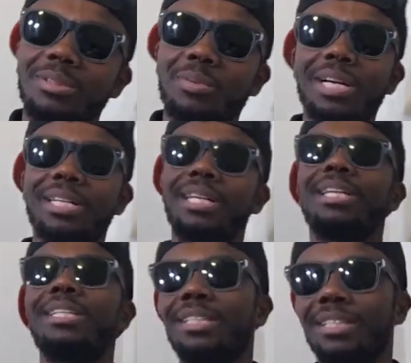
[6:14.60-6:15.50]
Why not?
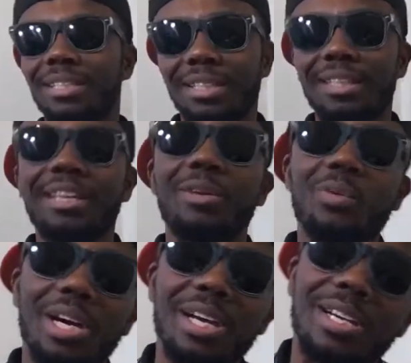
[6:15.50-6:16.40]
And not
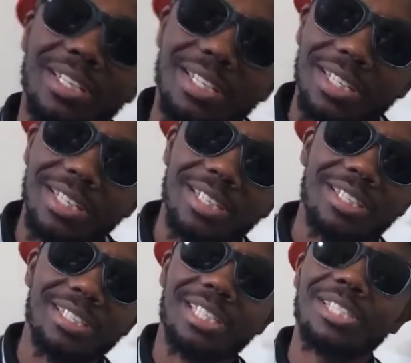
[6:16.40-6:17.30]
why?
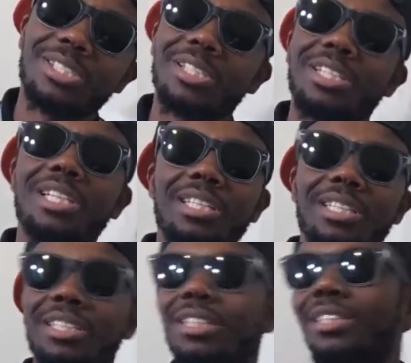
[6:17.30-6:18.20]
Cause that John lit.
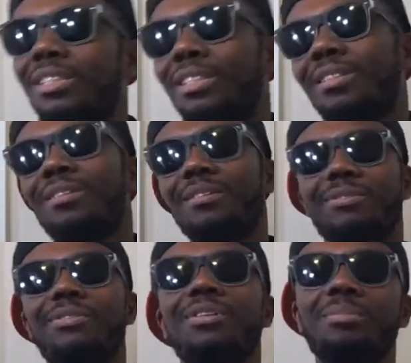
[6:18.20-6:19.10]
You
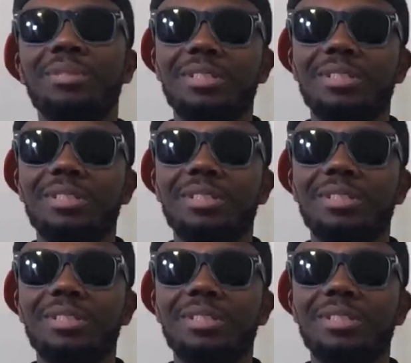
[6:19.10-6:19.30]
feel me?